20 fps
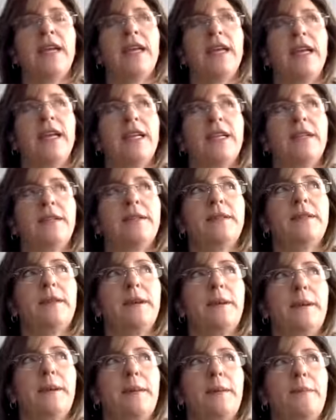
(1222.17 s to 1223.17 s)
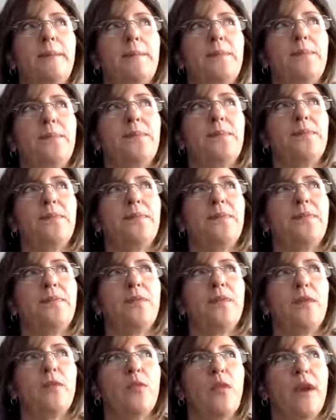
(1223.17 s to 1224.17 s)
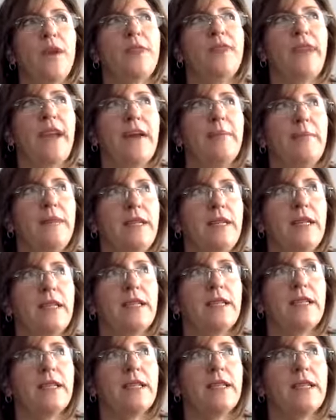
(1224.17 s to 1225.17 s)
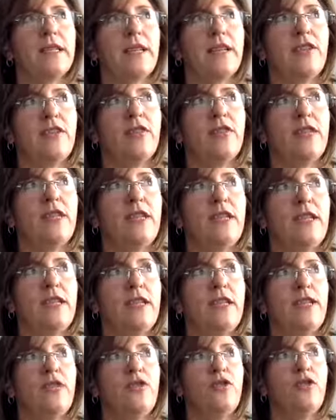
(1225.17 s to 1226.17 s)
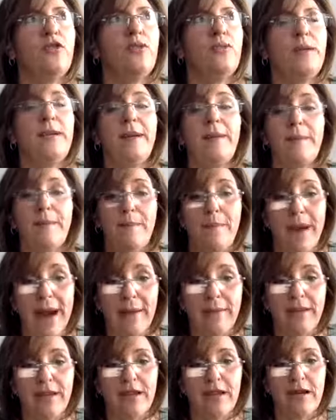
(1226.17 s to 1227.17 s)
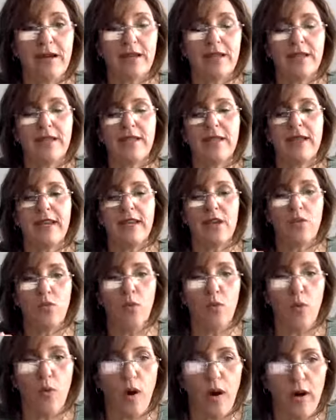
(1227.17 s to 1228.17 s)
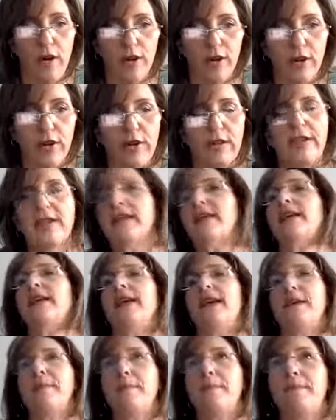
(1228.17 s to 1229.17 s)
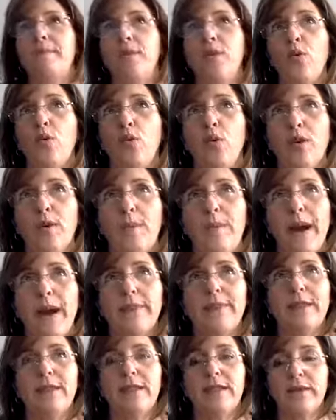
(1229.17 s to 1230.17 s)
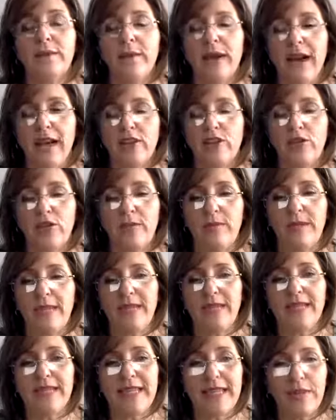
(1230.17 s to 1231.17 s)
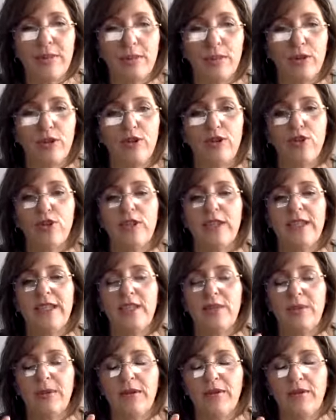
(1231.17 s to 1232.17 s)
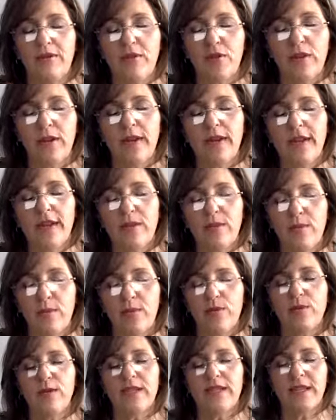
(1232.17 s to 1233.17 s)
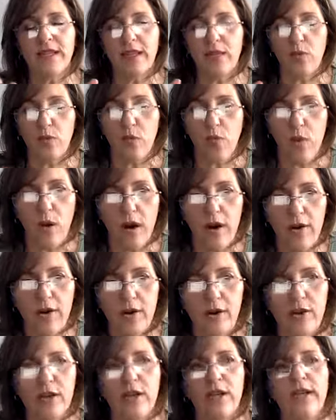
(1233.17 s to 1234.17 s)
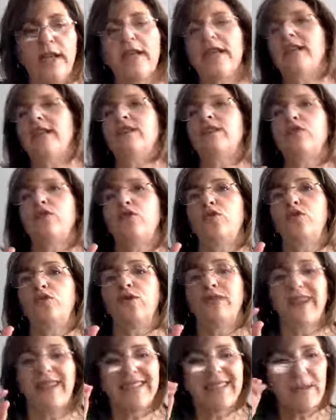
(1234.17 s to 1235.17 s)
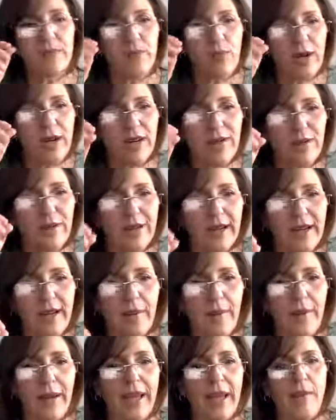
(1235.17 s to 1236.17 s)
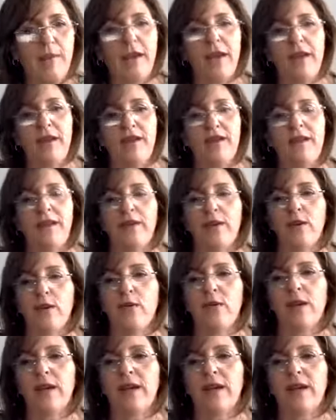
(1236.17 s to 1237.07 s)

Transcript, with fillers: And um, what that means is that you need to be baptized in water. And the word baptism actually means immersion. You need to be fully immersed in water to not sprinkle like a baby, you know,